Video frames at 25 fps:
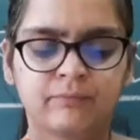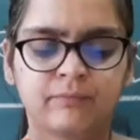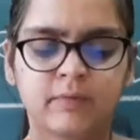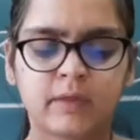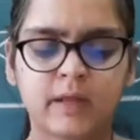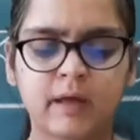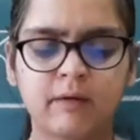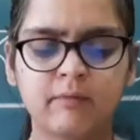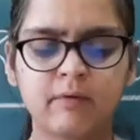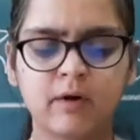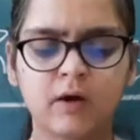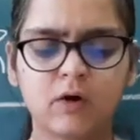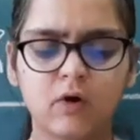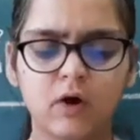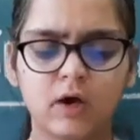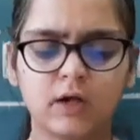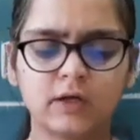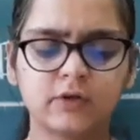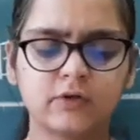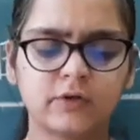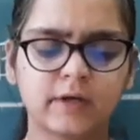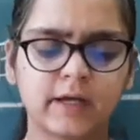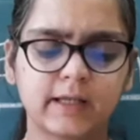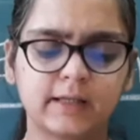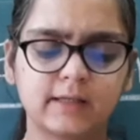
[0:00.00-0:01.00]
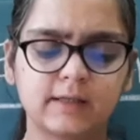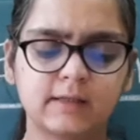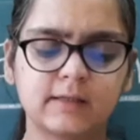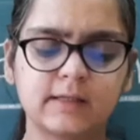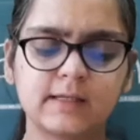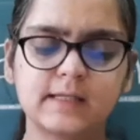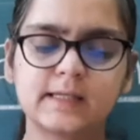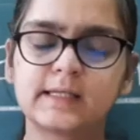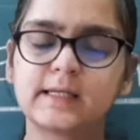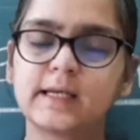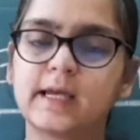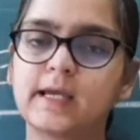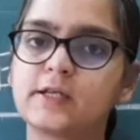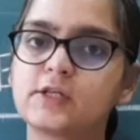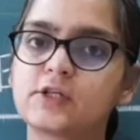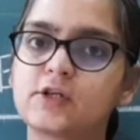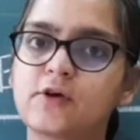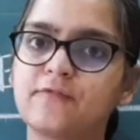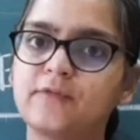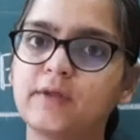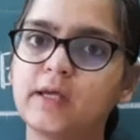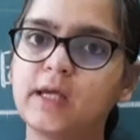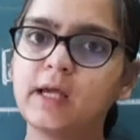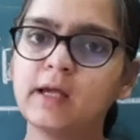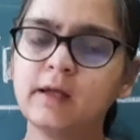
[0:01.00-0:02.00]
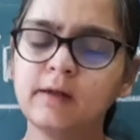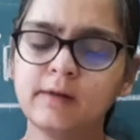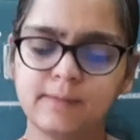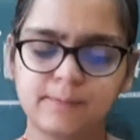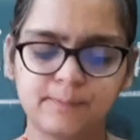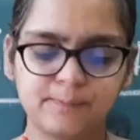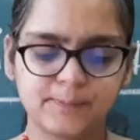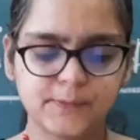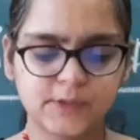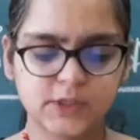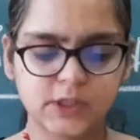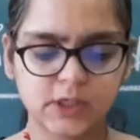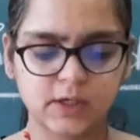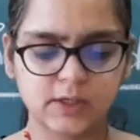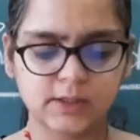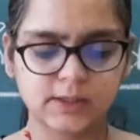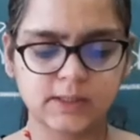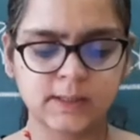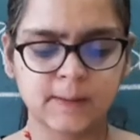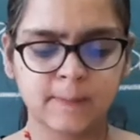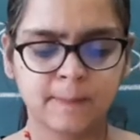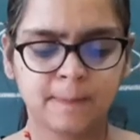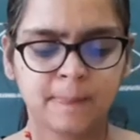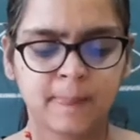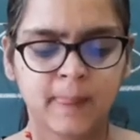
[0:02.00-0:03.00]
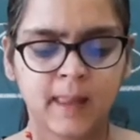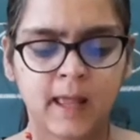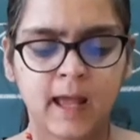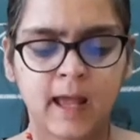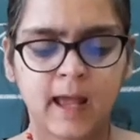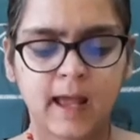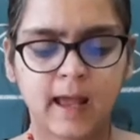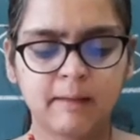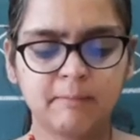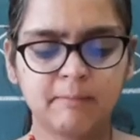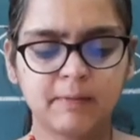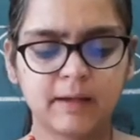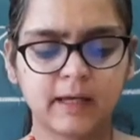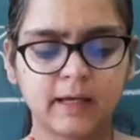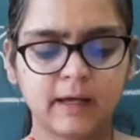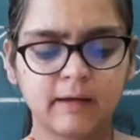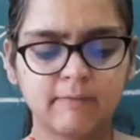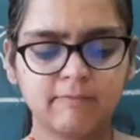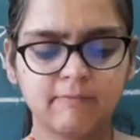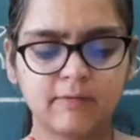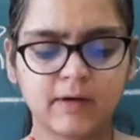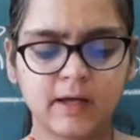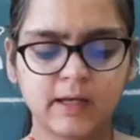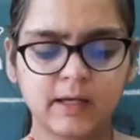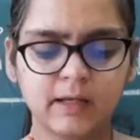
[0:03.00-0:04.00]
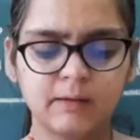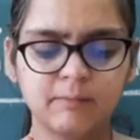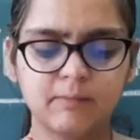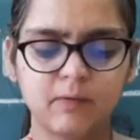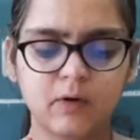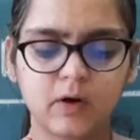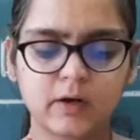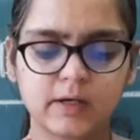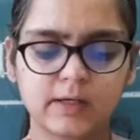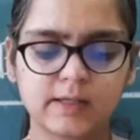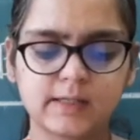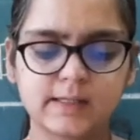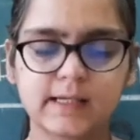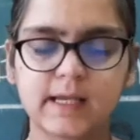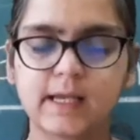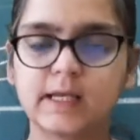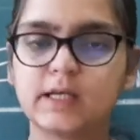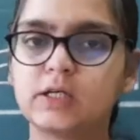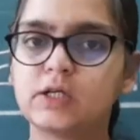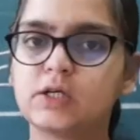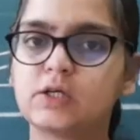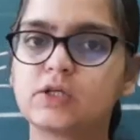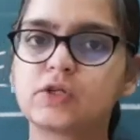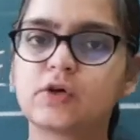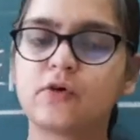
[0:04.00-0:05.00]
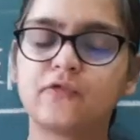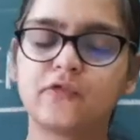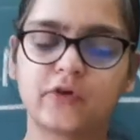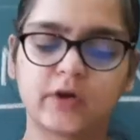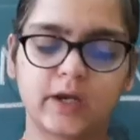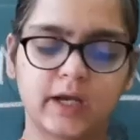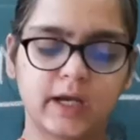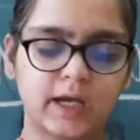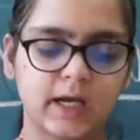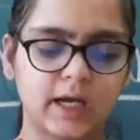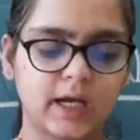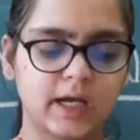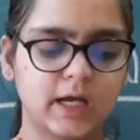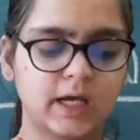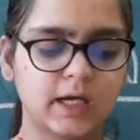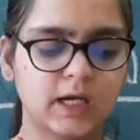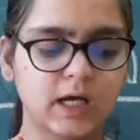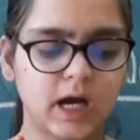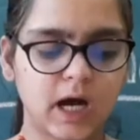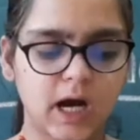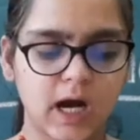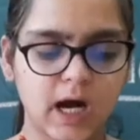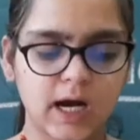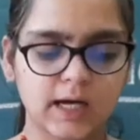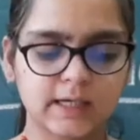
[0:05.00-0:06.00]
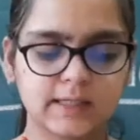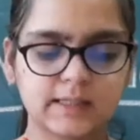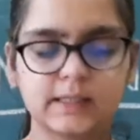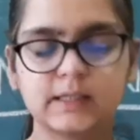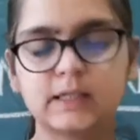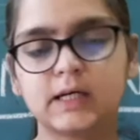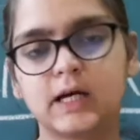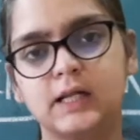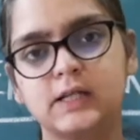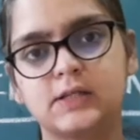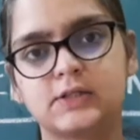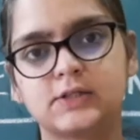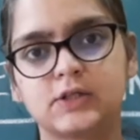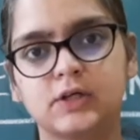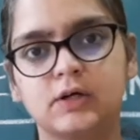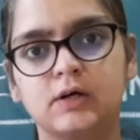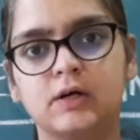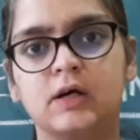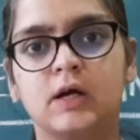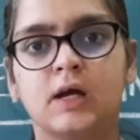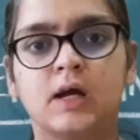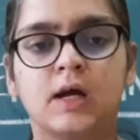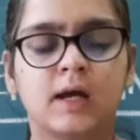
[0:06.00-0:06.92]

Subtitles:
They were called together the states of the church and became very important centers of trade, art and culture.